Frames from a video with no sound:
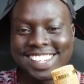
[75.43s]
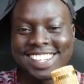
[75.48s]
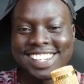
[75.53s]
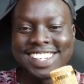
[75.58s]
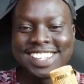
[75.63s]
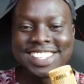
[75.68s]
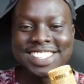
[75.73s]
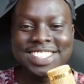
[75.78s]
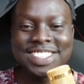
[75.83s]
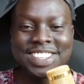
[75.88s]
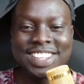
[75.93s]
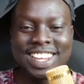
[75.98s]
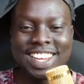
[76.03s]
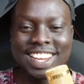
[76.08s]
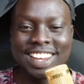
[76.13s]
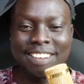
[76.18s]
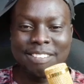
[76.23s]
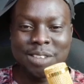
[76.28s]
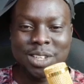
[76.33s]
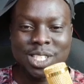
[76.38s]
So
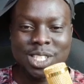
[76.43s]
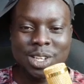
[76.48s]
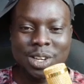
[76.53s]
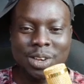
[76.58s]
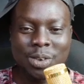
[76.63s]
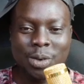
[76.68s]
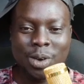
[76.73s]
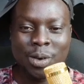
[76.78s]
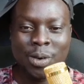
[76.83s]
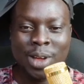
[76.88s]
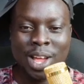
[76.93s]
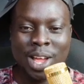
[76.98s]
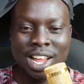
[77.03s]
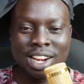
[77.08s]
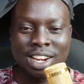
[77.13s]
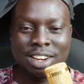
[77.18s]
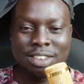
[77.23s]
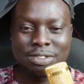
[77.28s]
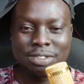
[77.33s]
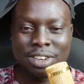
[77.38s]
yeah, so we
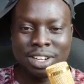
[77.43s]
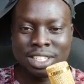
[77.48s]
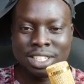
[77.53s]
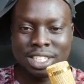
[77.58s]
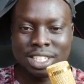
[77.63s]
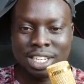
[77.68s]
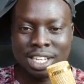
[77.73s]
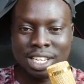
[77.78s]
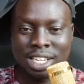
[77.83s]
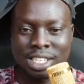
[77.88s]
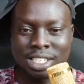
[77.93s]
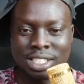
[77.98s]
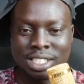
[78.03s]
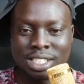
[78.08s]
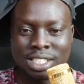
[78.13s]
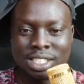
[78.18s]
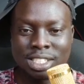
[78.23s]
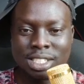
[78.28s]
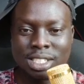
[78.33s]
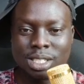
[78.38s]
added a
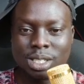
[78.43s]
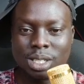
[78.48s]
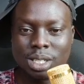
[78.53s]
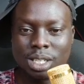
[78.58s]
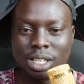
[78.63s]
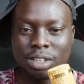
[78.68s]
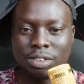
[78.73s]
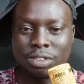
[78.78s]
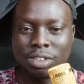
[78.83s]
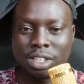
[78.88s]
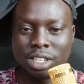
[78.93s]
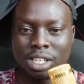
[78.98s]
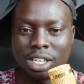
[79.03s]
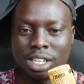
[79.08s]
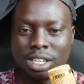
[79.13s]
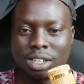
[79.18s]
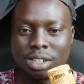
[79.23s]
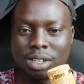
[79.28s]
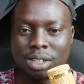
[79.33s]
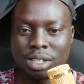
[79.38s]
functionality to if you
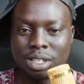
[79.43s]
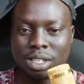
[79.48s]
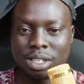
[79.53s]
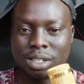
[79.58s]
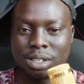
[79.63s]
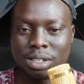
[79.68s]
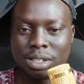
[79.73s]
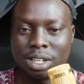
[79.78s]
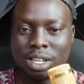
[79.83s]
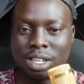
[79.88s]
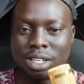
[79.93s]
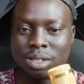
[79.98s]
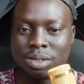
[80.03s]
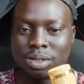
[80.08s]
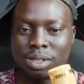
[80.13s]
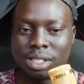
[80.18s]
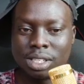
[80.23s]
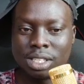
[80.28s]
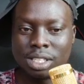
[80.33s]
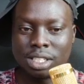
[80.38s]
click on
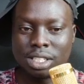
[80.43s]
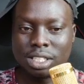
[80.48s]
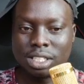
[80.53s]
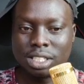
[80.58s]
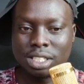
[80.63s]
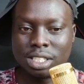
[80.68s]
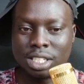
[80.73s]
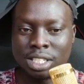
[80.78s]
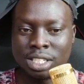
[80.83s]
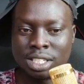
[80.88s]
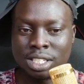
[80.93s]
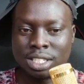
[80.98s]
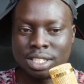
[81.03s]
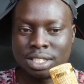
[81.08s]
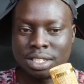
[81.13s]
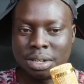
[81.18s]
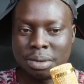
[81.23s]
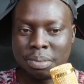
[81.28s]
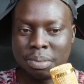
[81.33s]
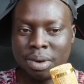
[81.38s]
annually, it changes
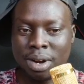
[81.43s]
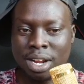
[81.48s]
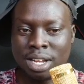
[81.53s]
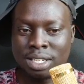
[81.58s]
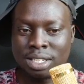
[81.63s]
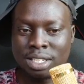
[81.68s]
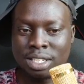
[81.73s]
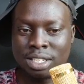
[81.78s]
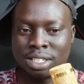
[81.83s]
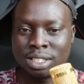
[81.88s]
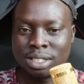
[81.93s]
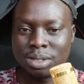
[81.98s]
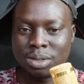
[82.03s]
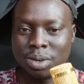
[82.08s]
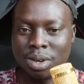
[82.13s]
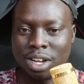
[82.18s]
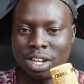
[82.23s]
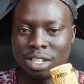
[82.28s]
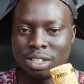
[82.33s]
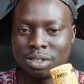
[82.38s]
the pricing
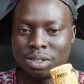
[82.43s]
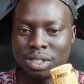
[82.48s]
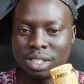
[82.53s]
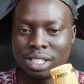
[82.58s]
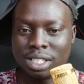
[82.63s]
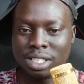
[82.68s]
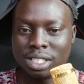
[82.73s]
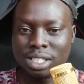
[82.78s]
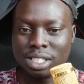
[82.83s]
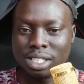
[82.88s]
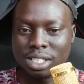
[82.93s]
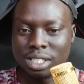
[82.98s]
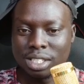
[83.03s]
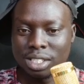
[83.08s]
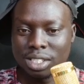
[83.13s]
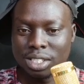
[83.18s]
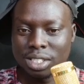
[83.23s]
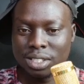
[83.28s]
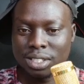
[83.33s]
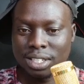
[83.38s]
to annually.
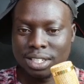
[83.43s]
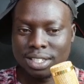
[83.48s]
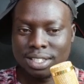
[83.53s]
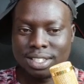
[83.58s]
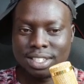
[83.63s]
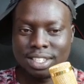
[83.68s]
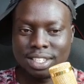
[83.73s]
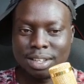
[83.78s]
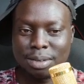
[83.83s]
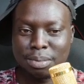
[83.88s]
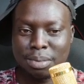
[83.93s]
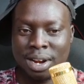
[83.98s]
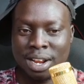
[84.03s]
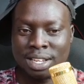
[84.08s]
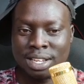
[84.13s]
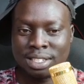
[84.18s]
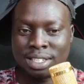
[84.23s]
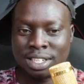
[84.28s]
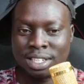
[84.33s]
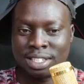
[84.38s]
You can see the
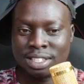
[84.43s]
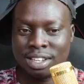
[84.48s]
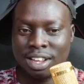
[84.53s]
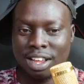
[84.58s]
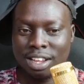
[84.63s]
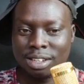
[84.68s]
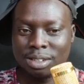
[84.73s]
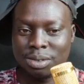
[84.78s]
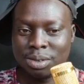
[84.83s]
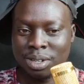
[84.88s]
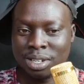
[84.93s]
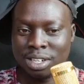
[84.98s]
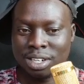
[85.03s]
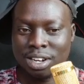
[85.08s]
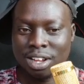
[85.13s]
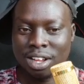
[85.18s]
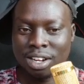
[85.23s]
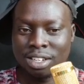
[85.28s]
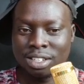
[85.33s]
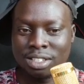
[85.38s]
pricing is like
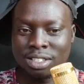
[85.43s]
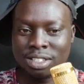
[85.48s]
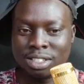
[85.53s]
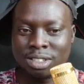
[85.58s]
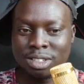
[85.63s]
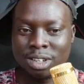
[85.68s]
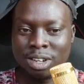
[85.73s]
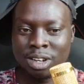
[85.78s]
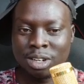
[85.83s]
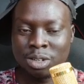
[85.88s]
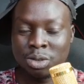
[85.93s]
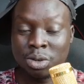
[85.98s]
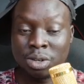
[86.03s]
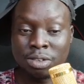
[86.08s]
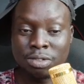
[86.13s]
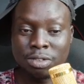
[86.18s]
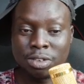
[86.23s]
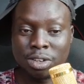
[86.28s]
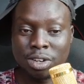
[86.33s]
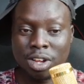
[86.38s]
$20 or
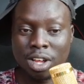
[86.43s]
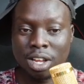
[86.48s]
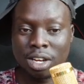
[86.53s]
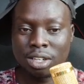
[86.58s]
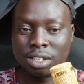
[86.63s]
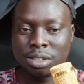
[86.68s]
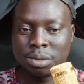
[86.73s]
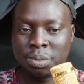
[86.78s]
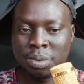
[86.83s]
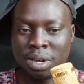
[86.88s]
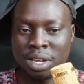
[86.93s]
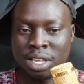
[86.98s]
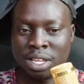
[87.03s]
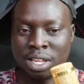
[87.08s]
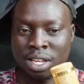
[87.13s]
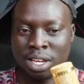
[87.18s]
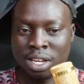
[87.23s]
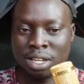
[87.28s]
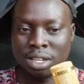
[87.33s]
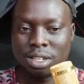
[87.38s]
$24 per
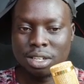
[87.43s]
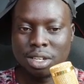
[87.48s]
year